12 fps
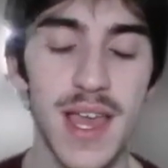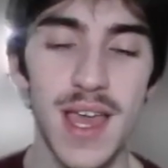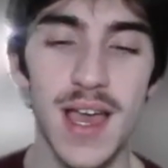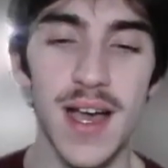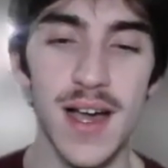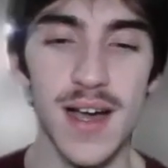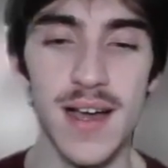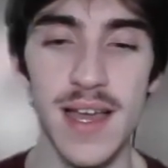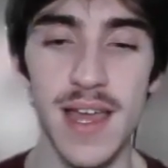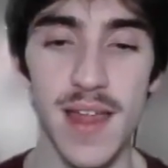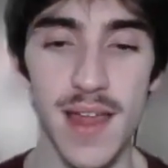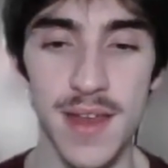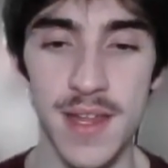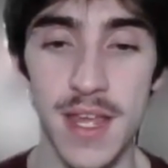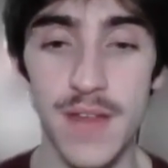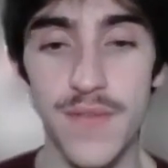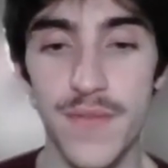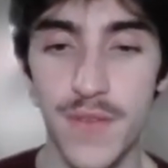And
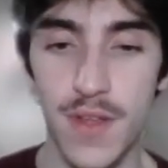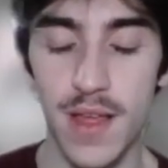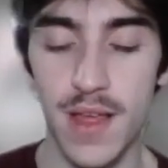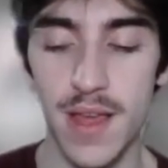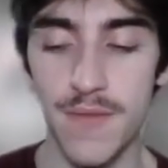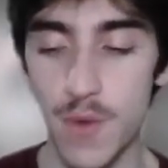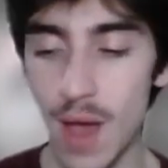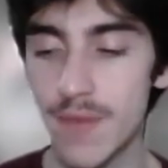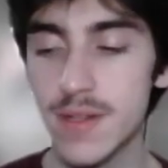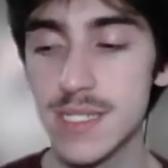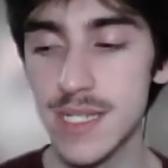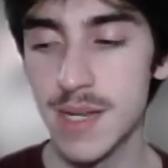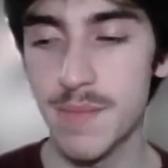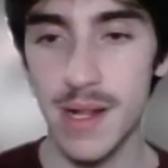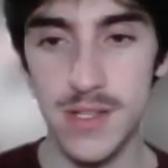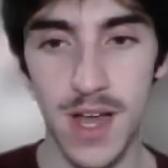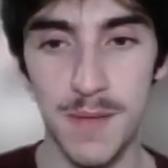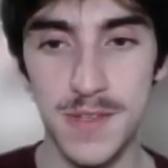if you haven't seen my
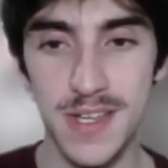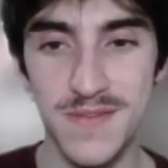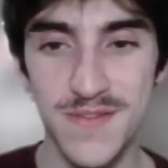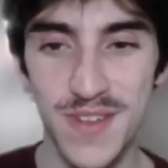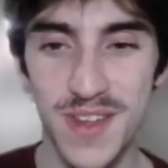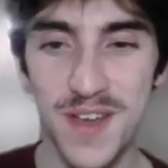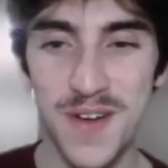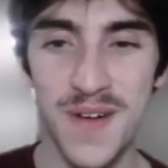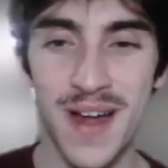top teams video,